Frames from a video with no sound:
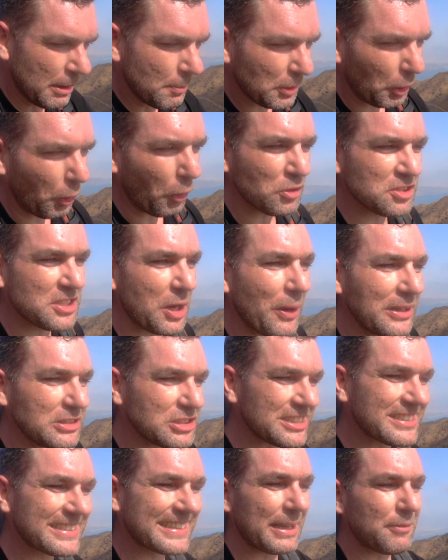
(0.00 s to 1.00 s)
But also it
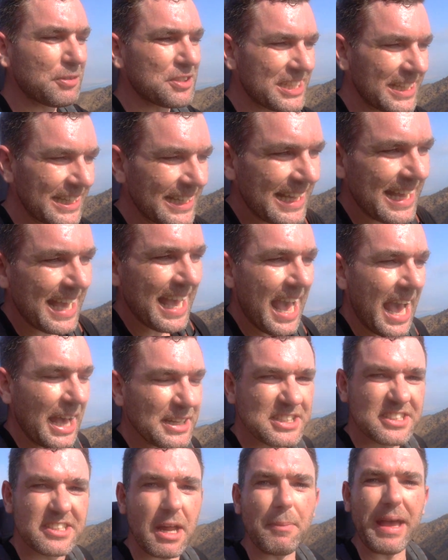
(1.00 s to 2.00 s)
just gives the
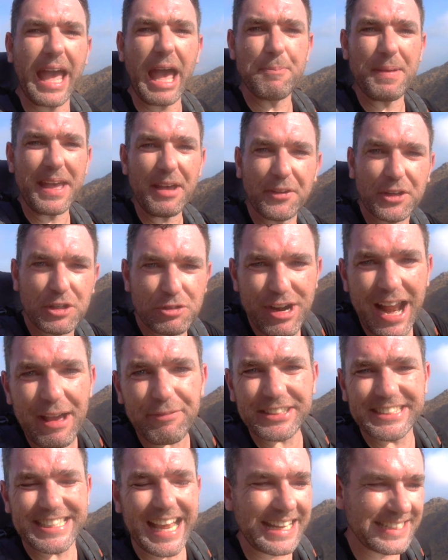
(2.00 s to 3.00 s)
summit a bit of
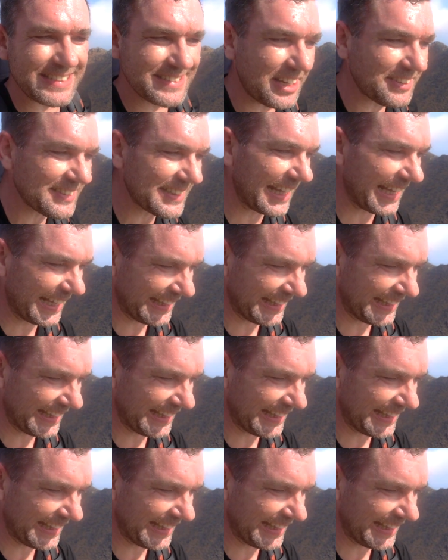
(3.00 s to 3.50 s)
gravitas, doesn't